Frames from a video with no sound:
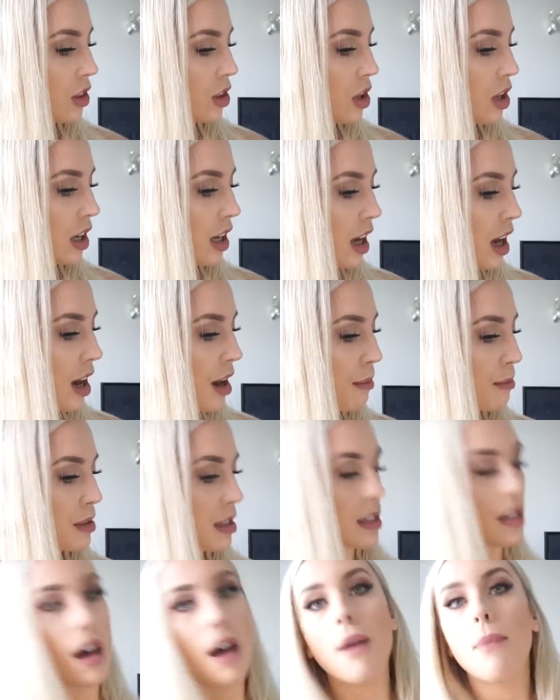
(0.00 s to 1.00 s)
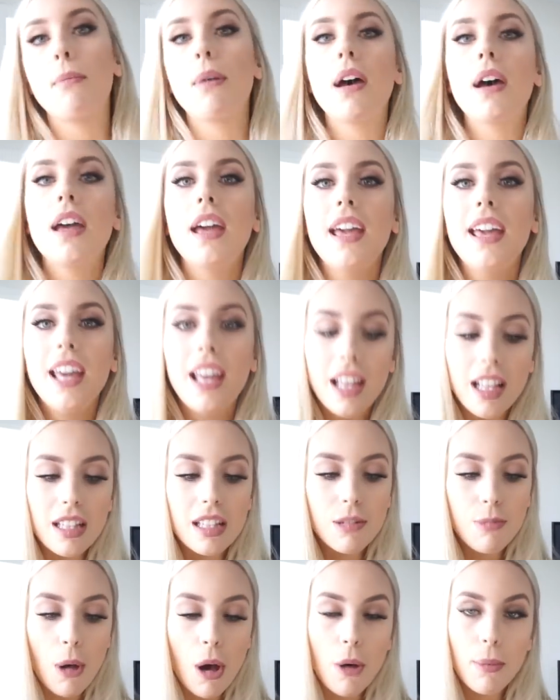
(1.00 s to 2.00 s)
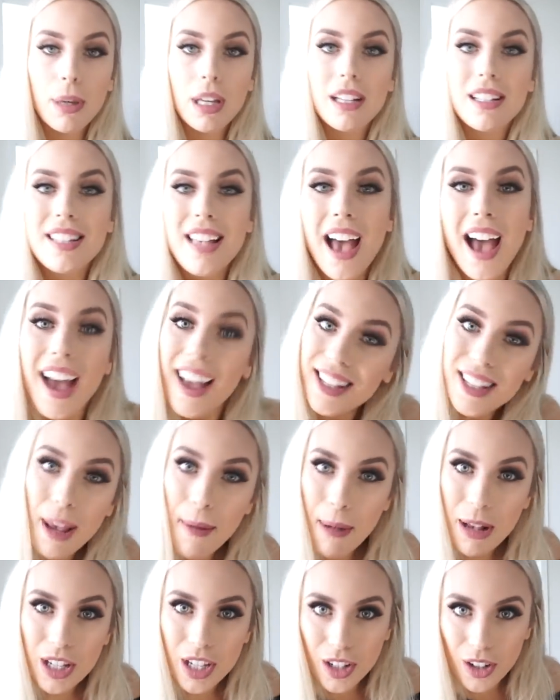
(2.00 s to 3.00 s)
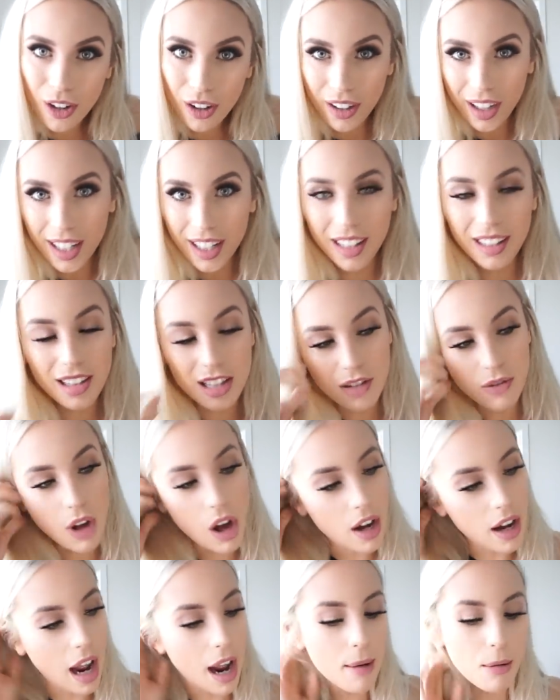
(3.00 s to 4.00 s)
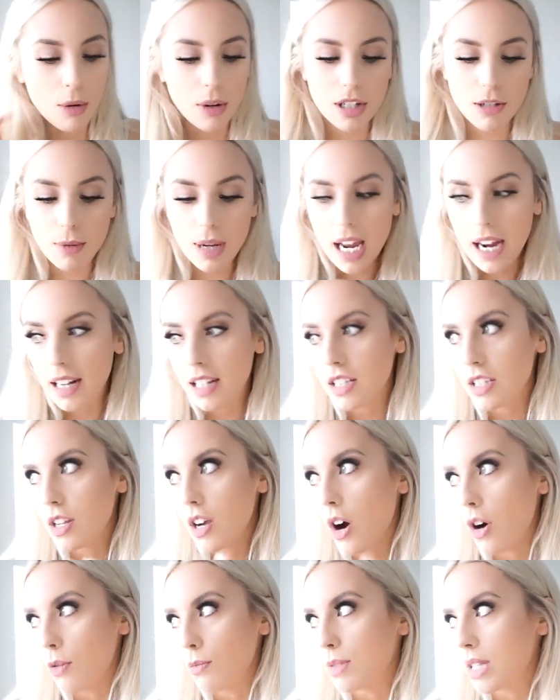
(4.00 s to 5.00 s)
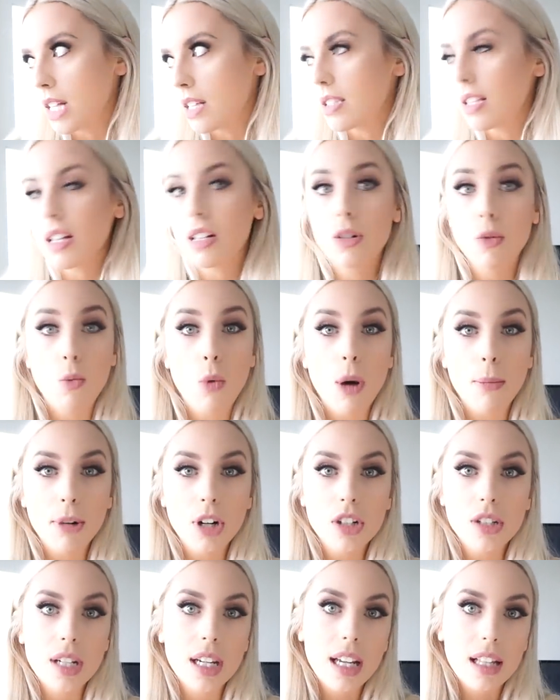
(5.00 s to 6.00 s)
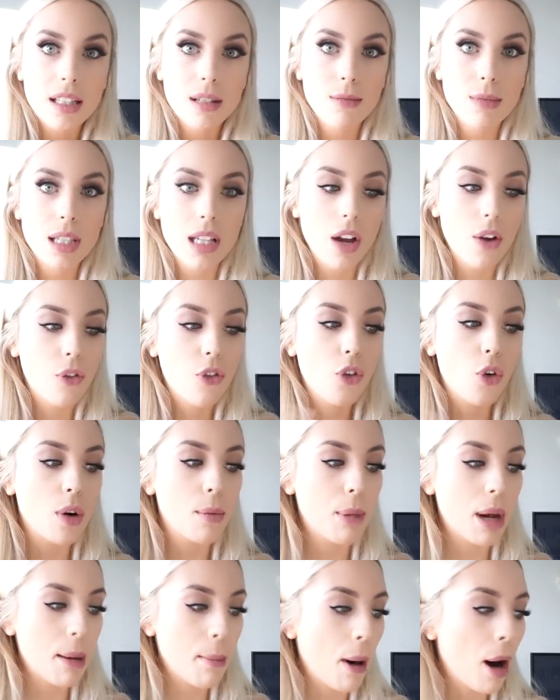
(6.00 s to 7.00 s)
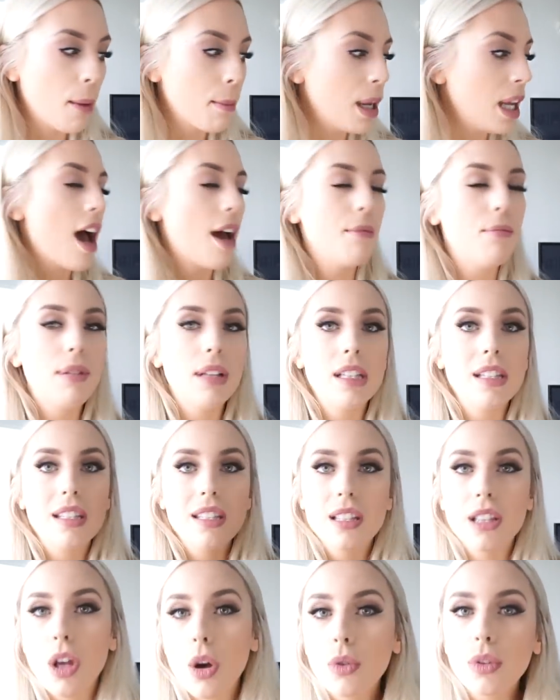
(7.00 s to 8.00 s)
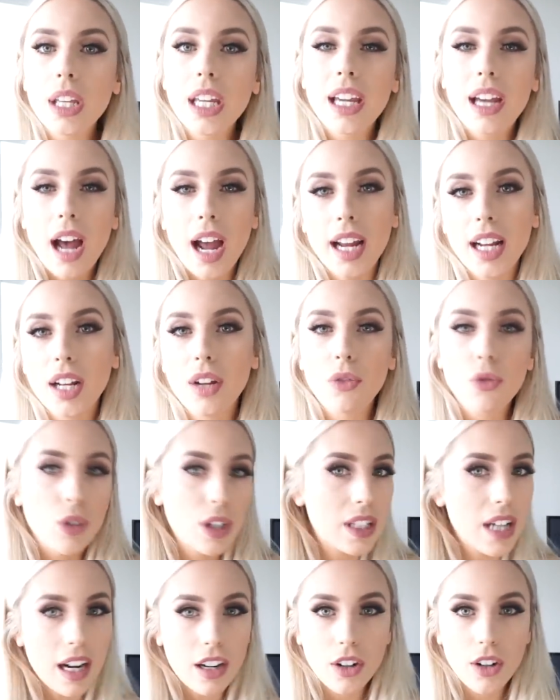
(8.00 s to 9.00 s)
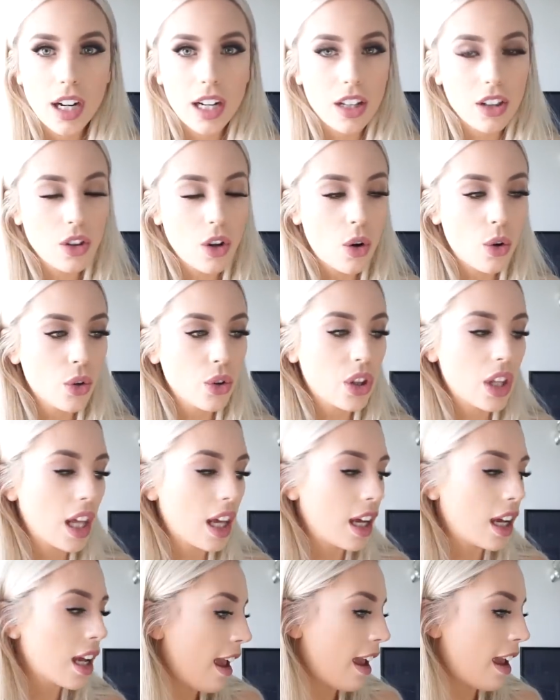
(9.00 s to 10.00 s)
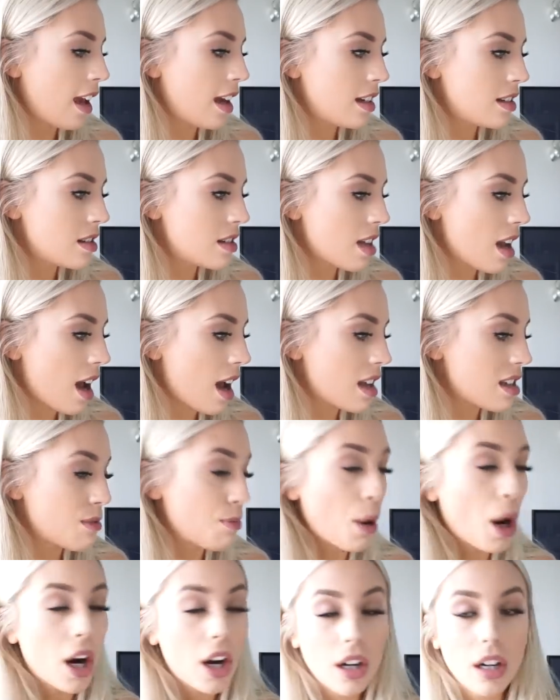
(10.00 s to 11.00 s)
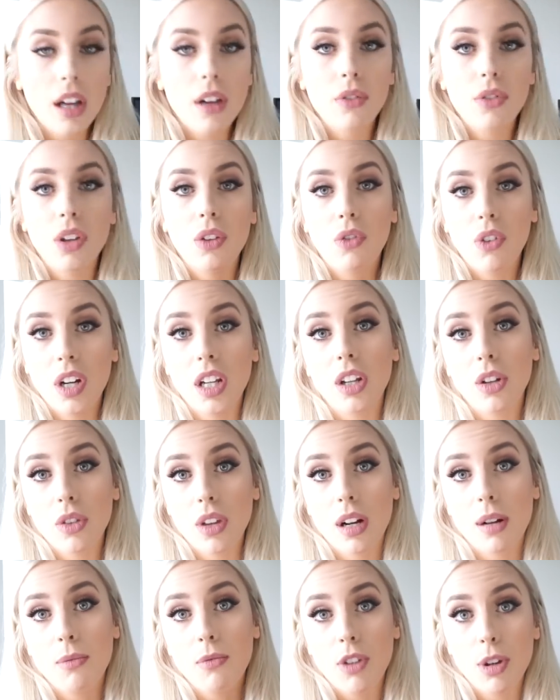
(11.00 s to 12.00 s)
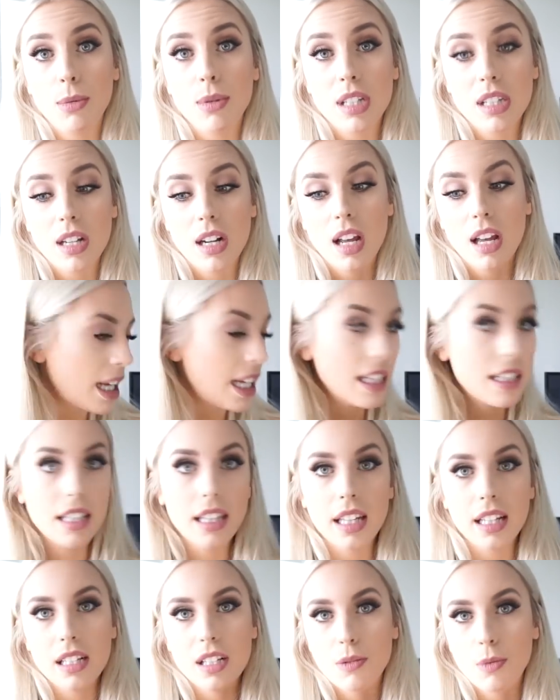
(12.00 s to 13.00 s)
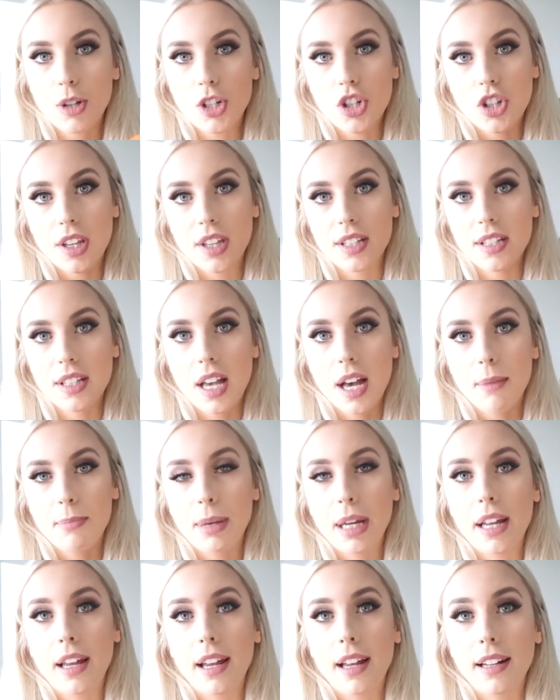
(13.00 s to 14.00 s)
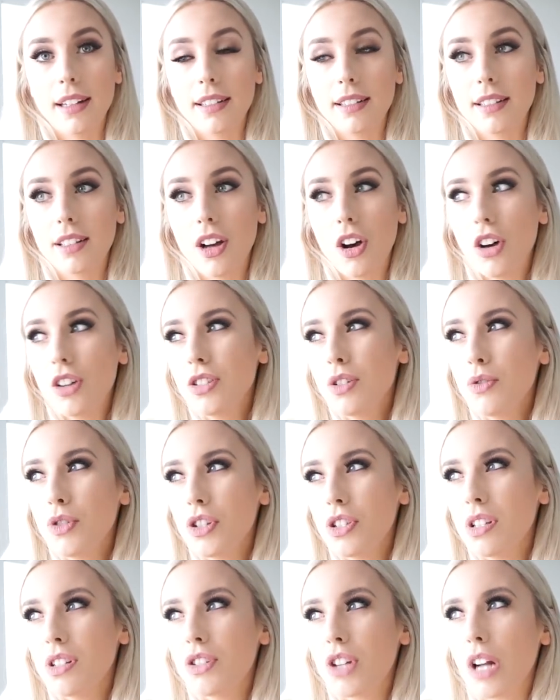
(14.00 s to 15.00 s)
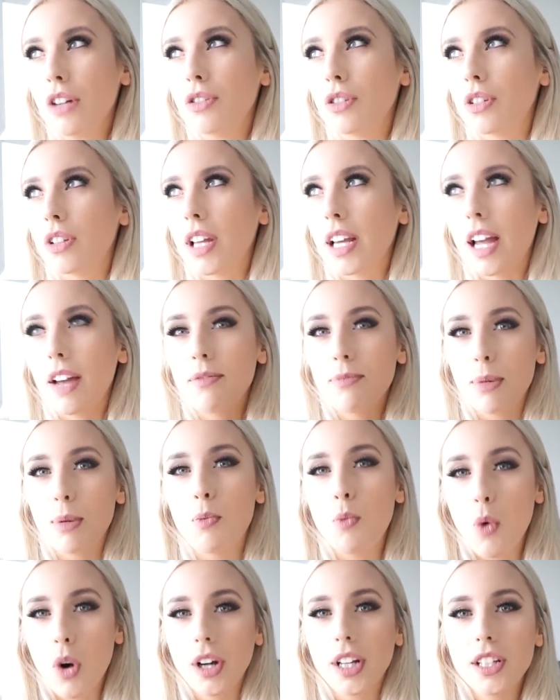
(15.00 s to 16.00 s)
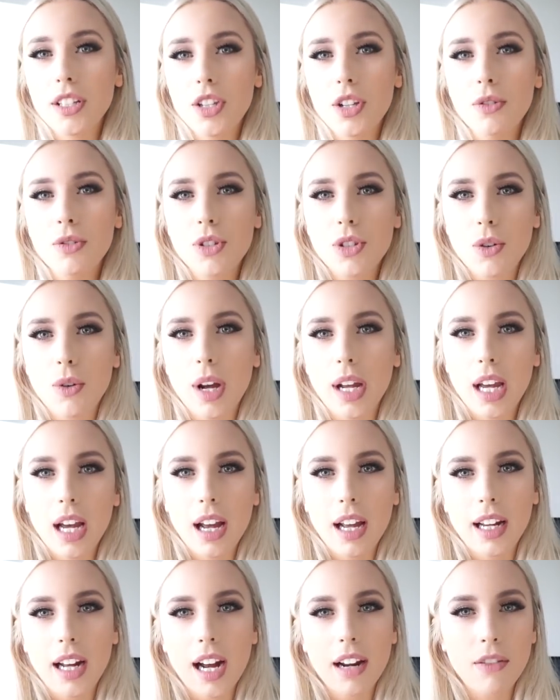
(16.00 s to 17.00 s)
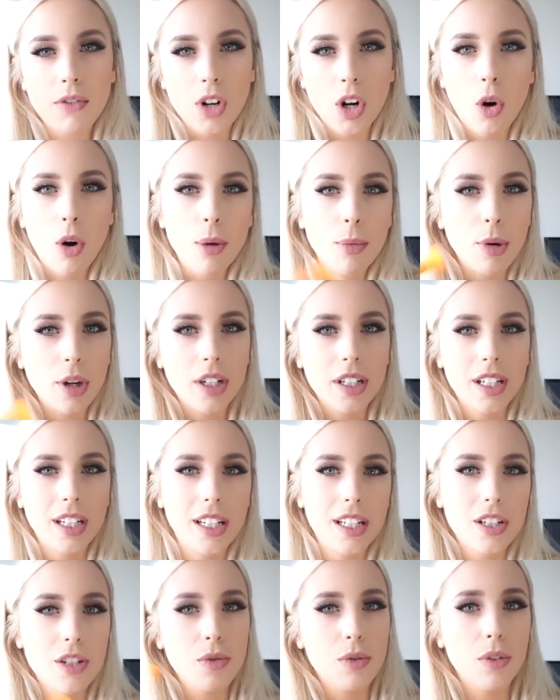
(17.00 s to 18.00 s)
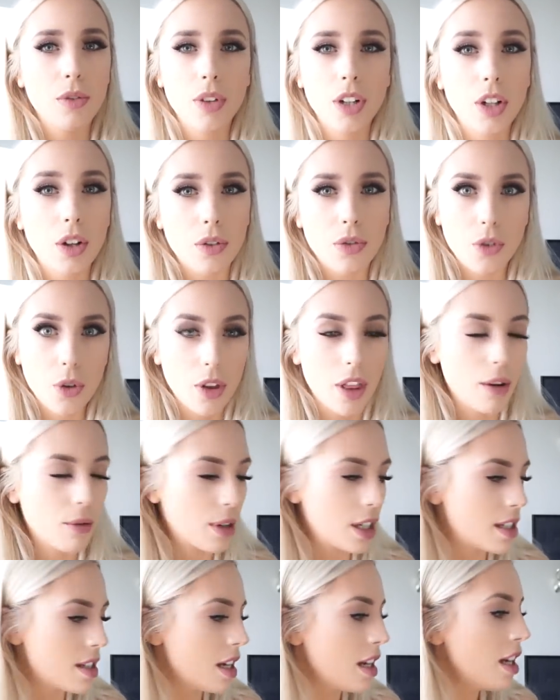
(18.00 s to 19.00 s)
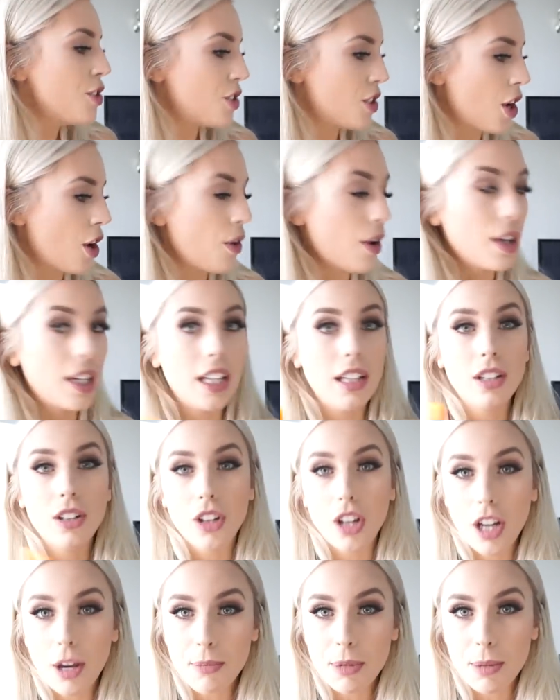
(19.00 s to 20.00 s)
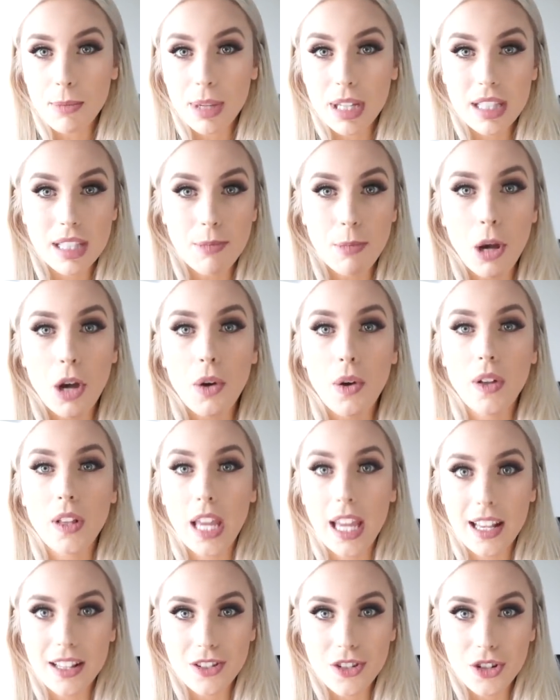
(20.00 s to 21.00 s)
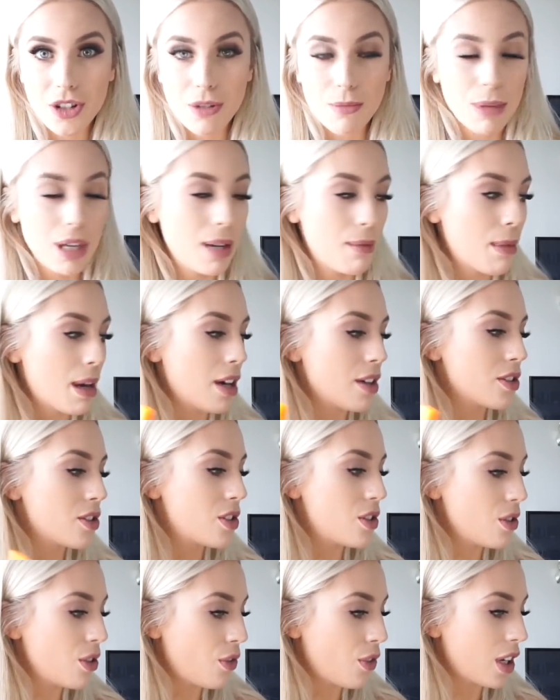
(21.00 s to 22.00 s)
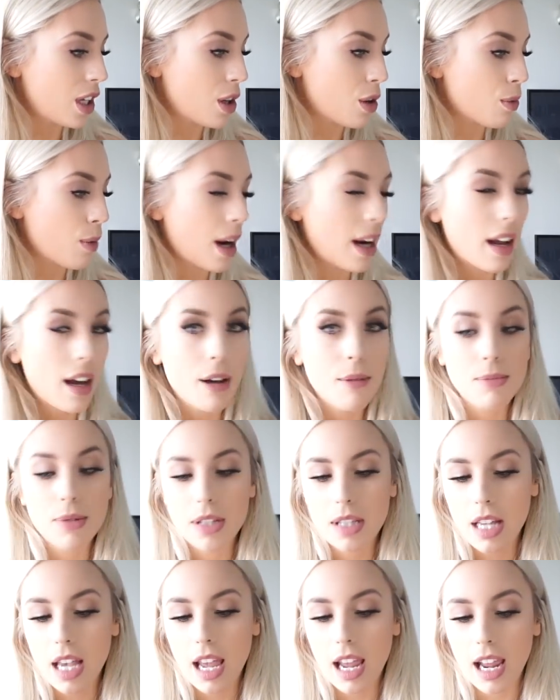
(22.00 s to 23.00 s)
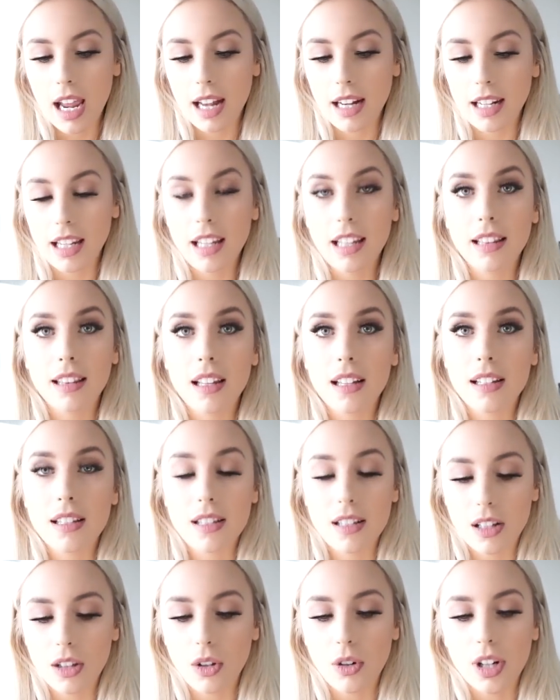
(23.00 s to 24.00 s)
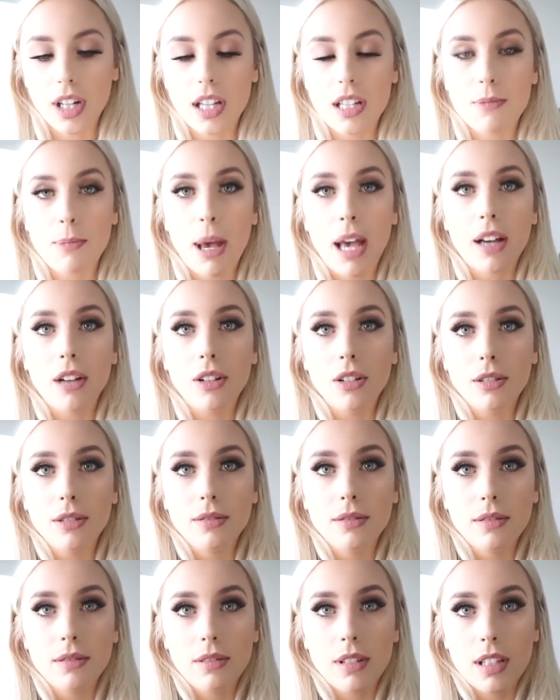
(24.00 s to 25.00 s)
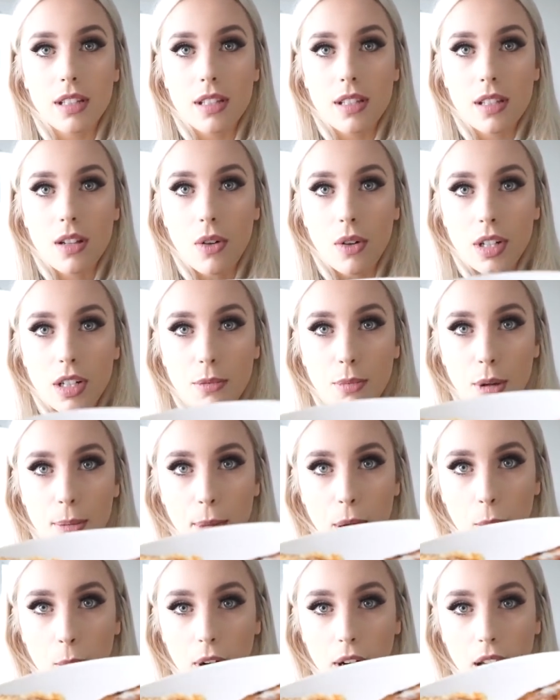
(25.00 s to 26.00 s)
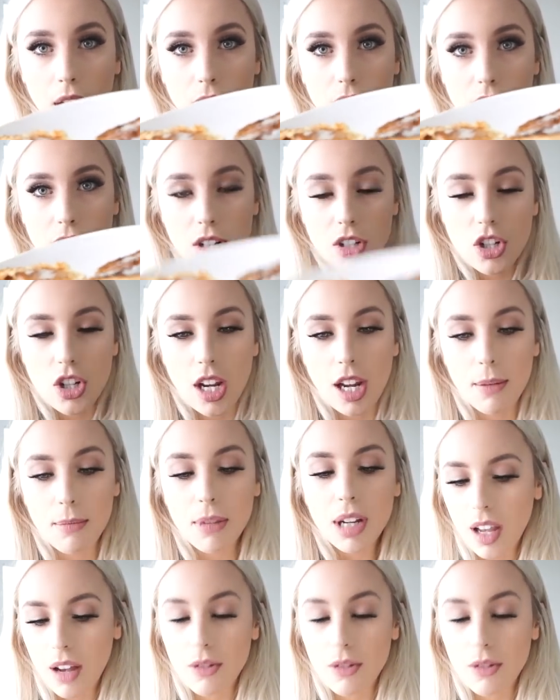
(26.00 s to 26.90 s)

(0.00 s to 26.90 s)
Look up some inspo, because as I mentioned already in this vlog, I'm going to be heading to HomeSense and to Walmart to get some stuff for my apartment. I've been slowly kind of redecorating the whole thing, and as part of the video that I'm filming today, I need to like switch things up, and also just in general, like I've been wanting to, so I kind of incorporated it into a video for that reason. So I need to look up some inspo, answer some emails, do the video write-ups, and eat this glorious bagel that's going to put my workout to shame.